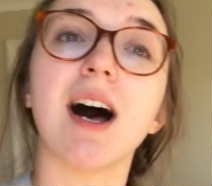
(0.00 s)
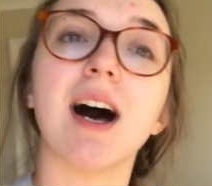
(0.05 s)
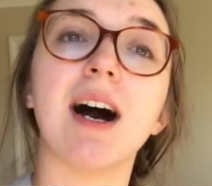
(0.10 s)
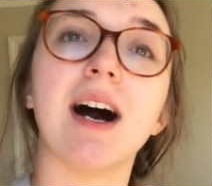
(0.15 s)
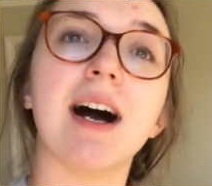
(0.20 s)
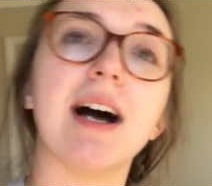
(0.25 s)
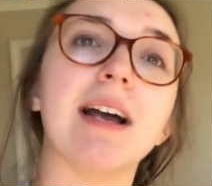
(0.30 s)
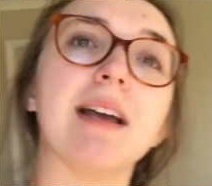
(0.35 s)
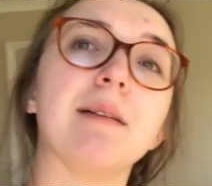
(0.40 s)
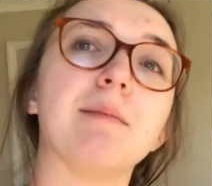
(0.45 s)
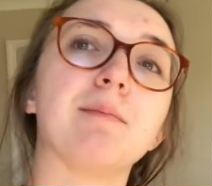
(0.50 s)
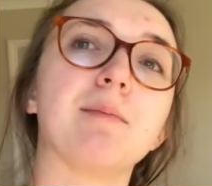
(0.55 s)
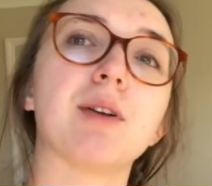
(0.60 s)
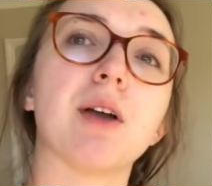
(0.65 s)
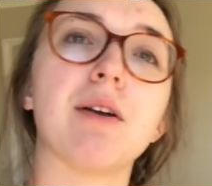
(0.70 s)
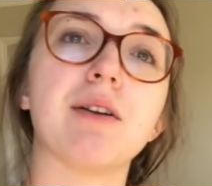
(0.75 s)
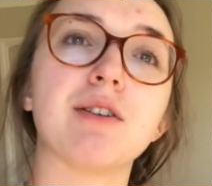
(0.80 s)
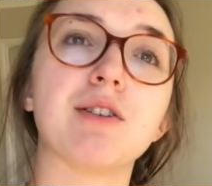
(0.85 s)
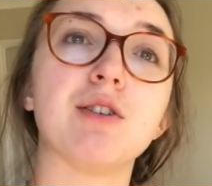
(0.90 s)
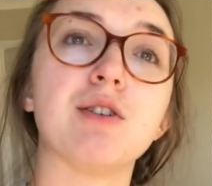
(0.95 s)
I'm
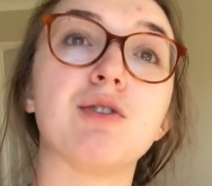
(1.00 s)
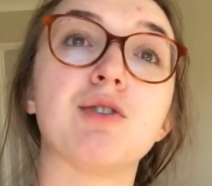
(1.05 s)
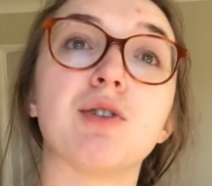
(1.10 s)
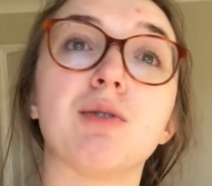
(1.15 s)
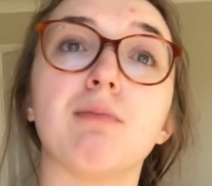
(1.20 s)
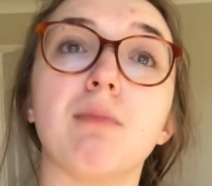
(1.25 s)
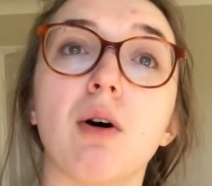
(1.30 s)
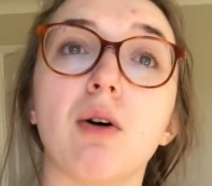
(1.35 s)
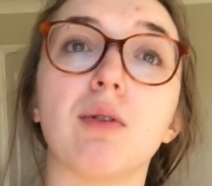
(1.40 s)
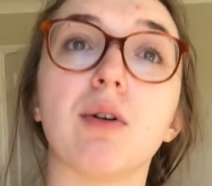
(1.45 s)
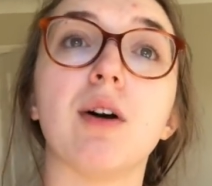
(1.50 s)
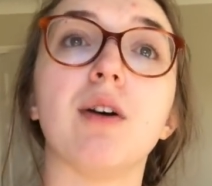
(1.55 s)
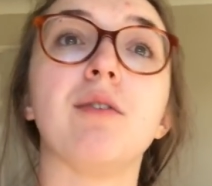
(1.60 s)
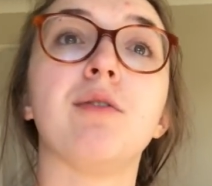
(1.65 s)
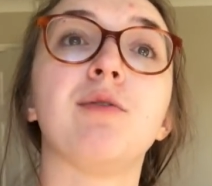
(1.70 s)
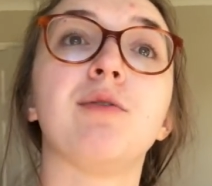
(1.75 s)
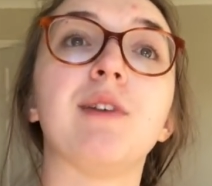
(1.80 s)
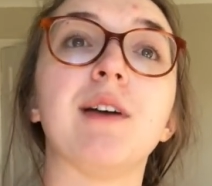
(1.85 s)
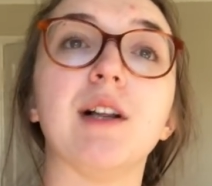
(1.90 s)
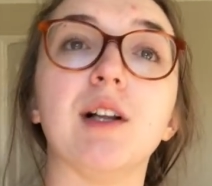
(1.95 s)
going to tomorrow
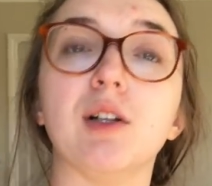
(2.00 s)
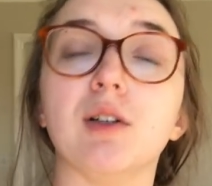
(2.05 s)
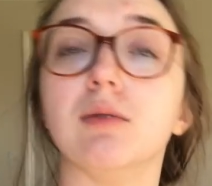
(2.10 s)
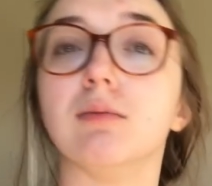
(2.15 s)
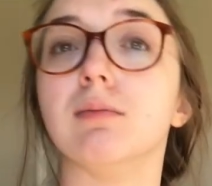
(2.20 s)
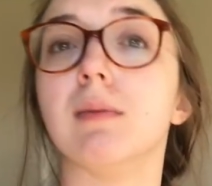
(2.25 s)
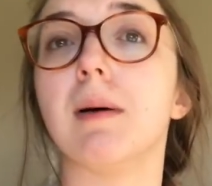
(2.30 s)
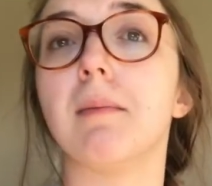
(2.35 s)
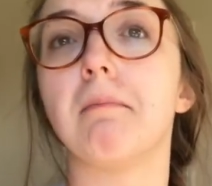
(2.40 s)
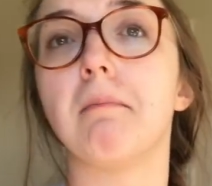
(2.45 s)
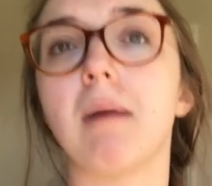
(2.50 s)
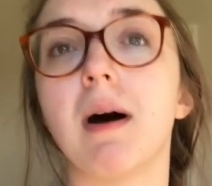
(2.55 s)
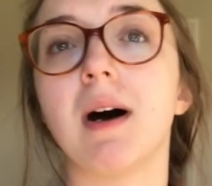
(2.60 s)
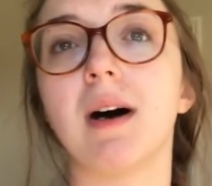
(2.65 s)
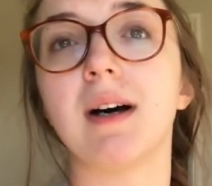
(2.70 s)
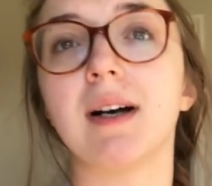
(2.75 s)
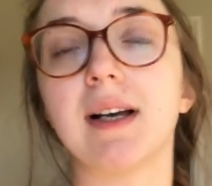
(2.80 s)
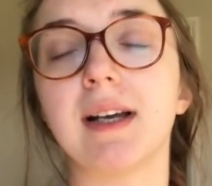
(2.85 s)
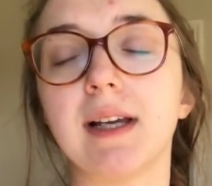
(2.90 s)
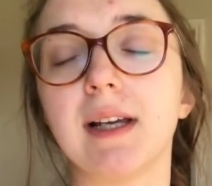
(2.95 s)
film
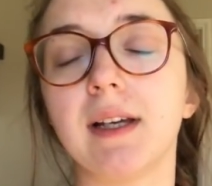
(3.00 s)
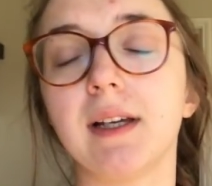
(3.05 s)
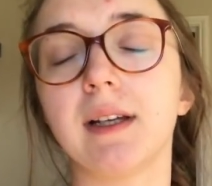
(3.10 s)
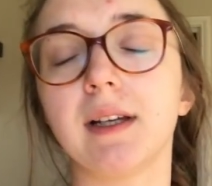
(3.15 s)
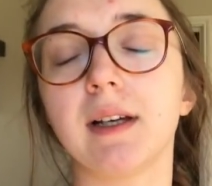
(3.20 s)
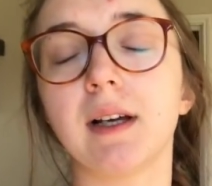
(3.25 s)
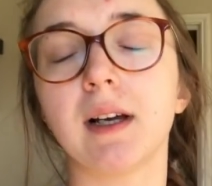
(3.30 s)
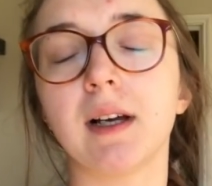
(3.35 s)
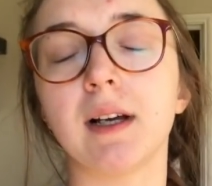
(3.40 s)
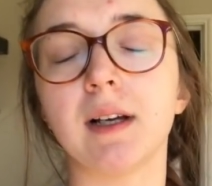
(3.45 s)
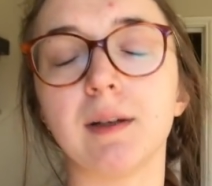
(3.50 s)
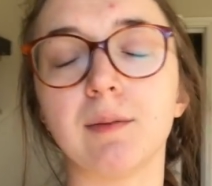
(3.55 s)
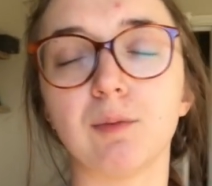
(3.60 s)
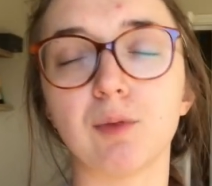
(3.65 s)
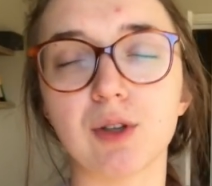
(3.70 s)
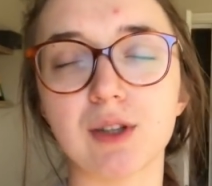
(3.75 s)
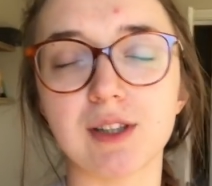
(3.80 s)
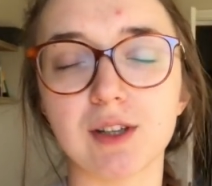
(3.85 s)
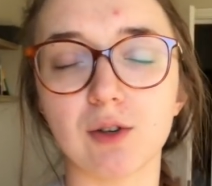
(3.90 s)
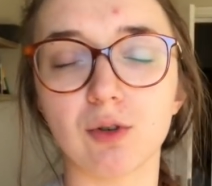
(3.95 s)
my, um,
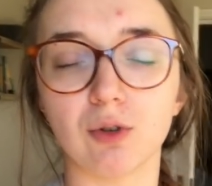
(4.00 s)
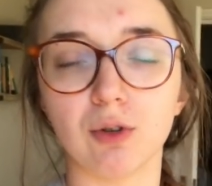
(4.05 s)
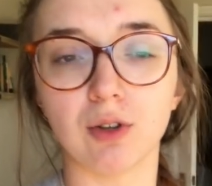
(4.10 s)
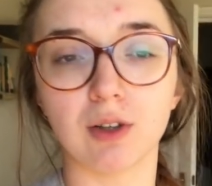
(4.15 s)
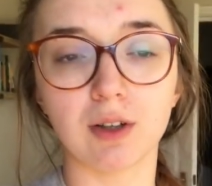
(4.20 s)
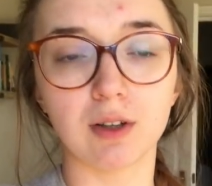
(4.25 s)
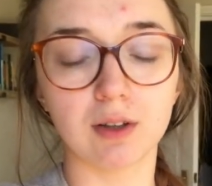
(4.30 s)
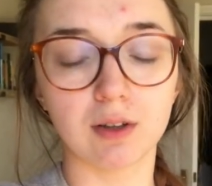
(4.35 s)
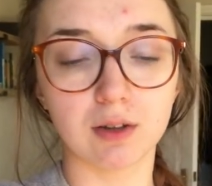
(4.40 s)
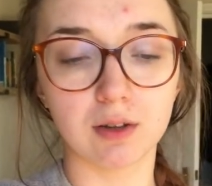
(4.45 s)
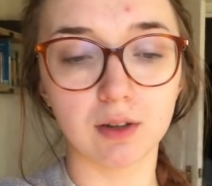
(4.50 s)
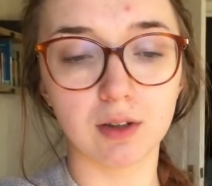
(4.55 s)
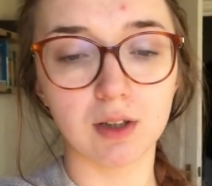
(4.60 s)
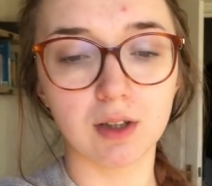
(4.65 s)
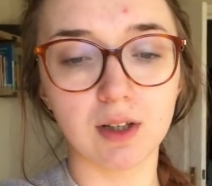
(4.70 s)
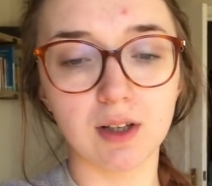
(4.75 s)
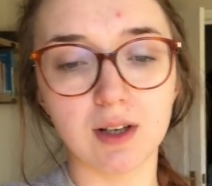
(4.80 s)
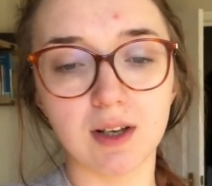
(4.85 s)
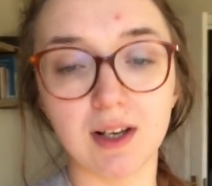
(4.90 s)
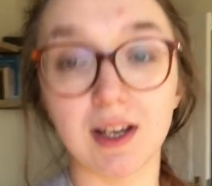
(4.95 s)
what's it called?
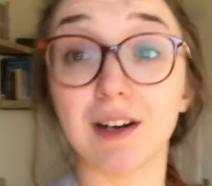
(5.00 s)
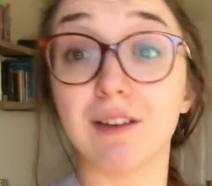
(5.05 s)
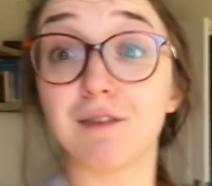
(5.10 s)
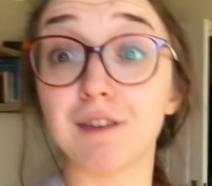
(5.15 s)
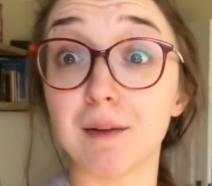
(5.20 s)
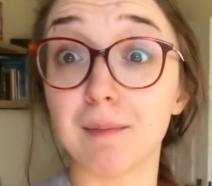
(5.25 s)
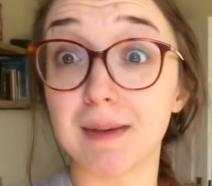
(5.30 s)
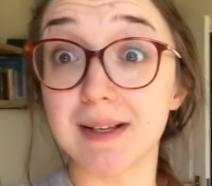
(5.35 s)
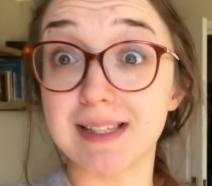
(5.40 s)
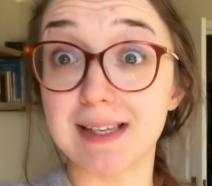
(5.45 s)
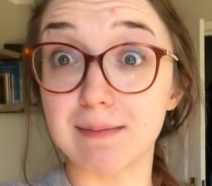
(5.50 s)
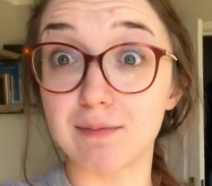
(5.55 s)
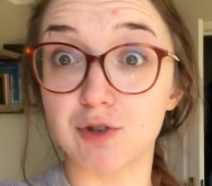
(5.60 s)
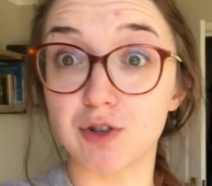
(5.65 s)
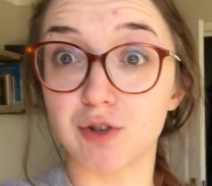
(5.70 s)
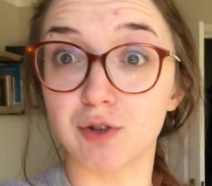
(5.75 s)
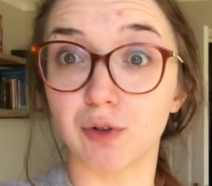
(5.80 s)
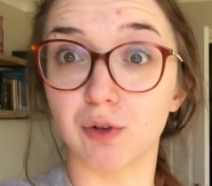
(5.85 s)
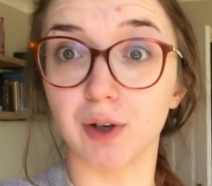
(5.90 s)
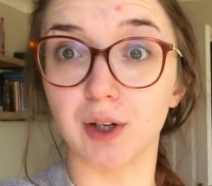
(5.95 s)
I'm going to film my zip
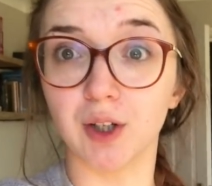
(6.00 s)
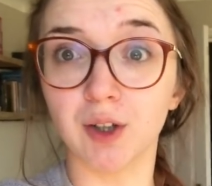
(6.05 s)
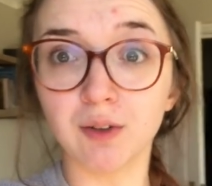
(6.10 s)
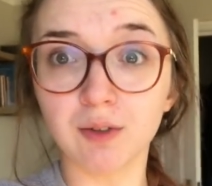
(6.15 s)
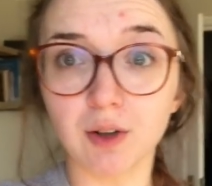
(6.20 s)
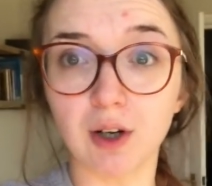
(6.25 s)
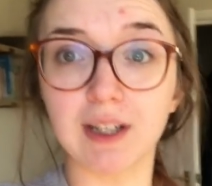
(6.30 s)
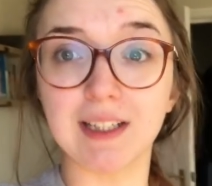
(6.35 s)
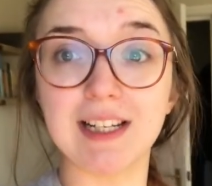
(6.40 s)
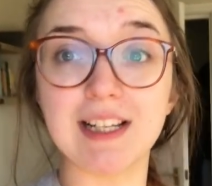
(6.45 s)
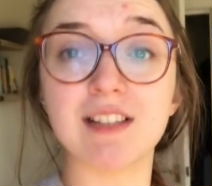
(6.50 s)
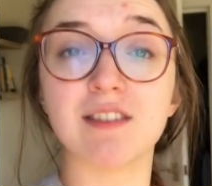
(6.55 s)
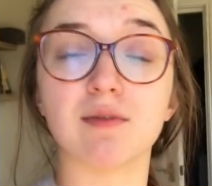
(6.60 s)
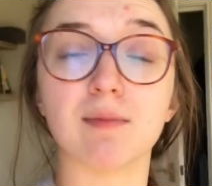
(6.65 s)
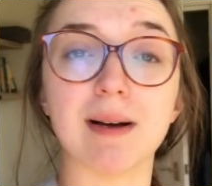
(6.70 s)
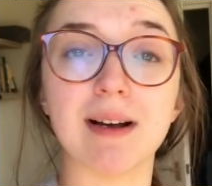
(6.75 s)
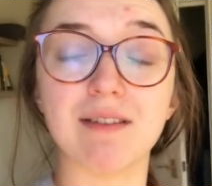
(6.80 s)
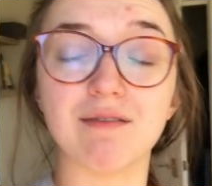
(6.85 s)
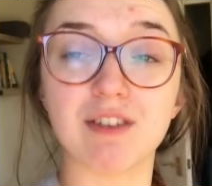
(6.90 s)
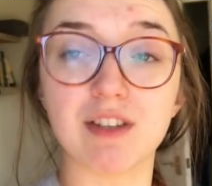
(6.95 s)
tutorial, at least for
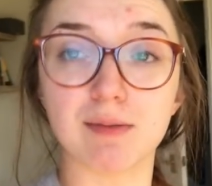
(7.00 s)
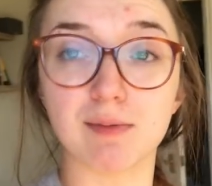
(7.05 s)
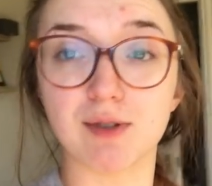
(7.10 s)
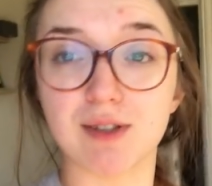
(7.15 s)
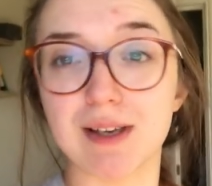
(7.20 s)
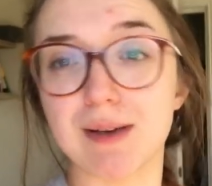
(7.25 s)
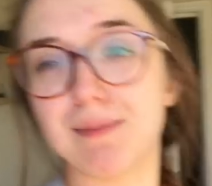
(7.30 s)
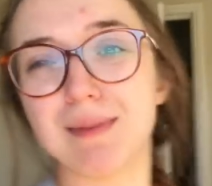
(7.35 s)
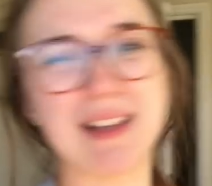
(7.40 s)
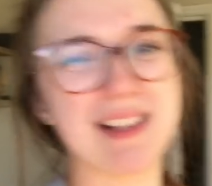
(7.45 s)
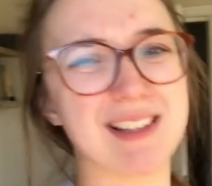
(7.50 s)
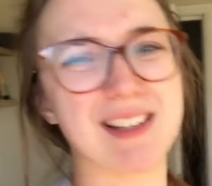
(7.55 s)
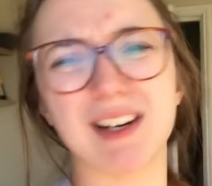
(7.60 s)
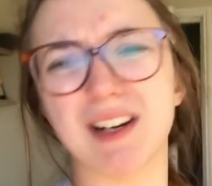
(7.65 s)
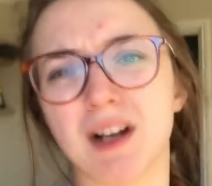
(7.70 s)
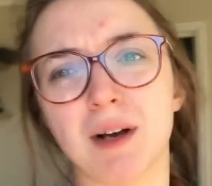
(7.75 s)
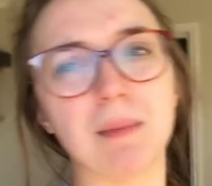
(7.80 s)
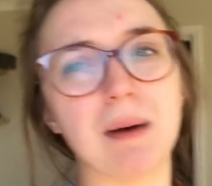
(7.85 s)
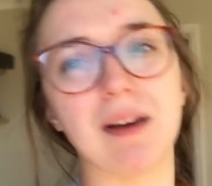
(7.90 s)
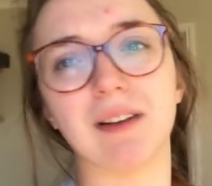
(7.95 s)
my invisible zip. That's going
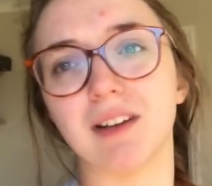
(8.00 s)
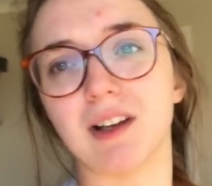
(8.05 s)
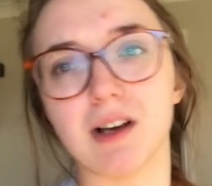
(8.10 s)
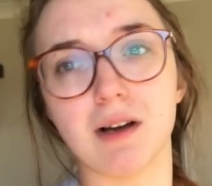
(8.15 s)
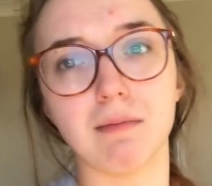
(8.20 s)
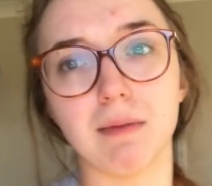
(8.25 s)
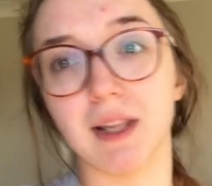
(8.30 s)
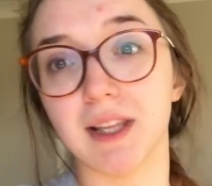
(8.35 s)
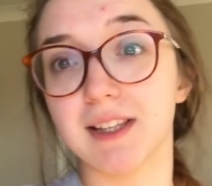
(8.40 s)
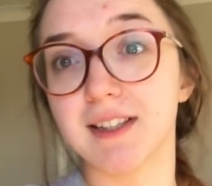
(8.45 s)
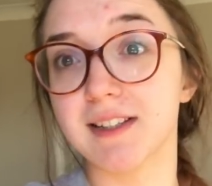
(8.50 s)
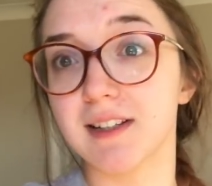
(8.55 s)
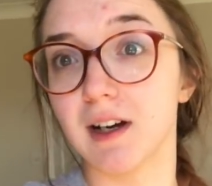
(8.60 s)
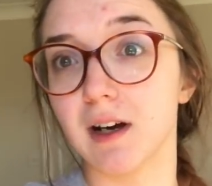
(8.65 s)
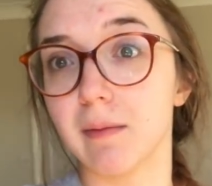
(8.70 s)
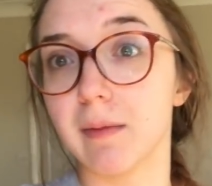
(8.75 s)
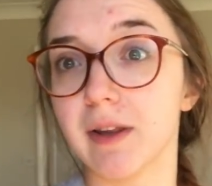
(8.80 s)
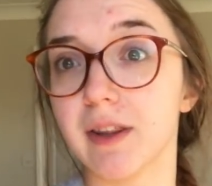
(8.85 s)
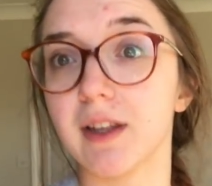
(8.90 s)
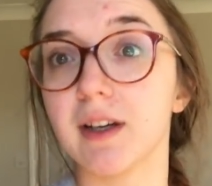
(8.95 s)
to come out in like a month's
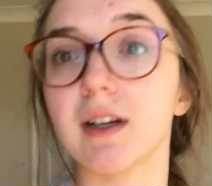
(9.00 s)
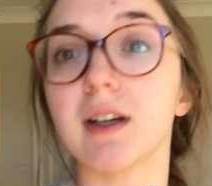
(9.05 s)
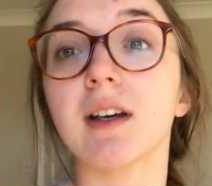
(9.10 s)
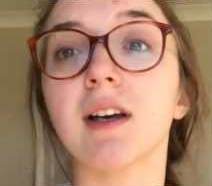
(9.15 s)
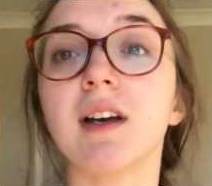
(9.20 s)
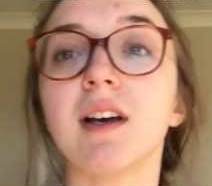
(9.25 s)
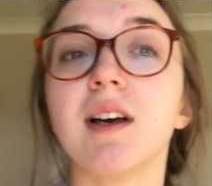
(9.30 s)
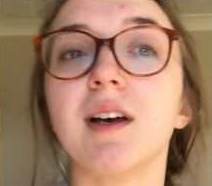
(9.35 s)
time, I think.